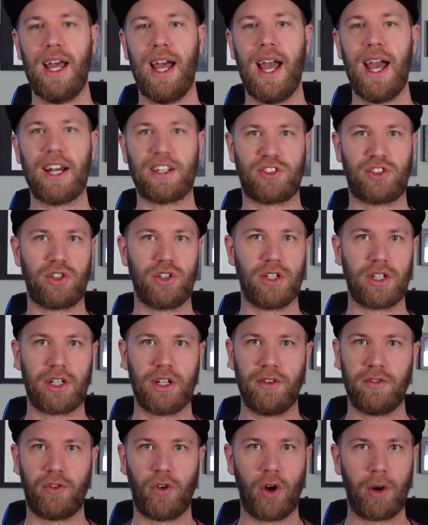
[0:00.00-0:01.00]
extra
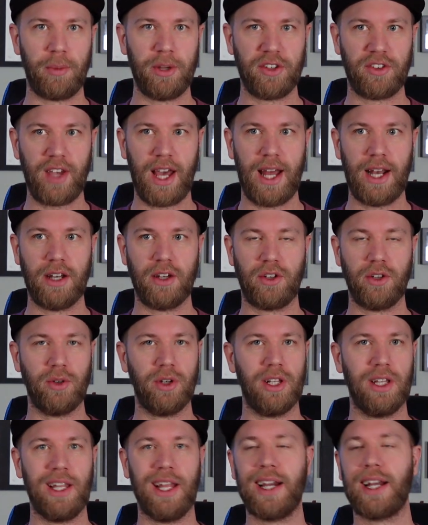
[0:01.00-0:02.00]
conformance added to
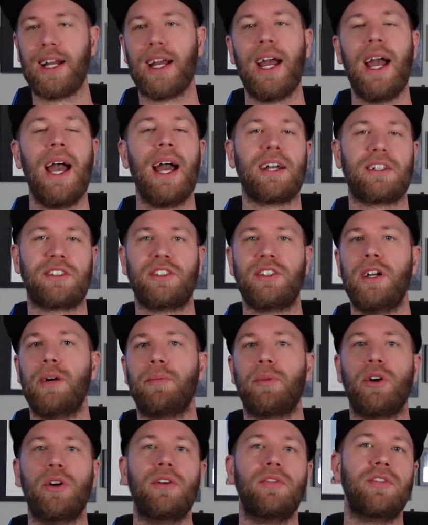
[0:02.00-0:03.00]
it, like X
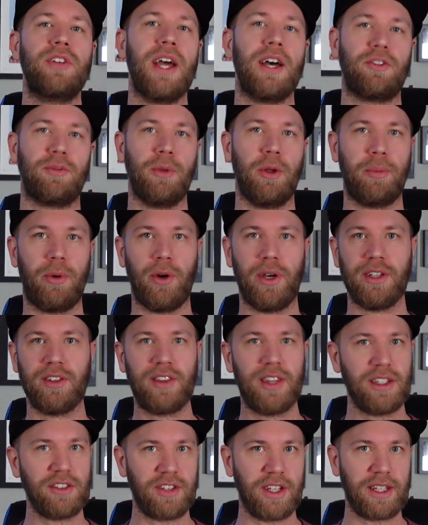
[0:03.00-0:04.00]
number of decimal points,
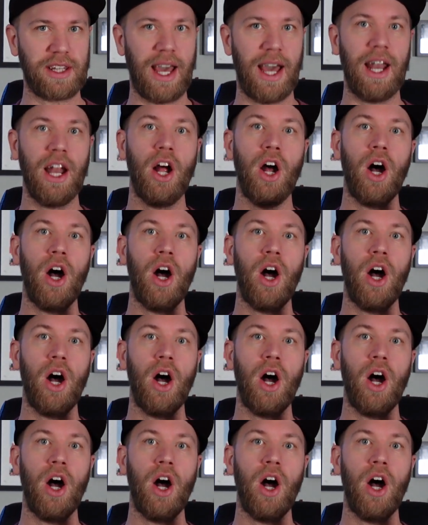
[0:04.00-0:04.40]
things like that.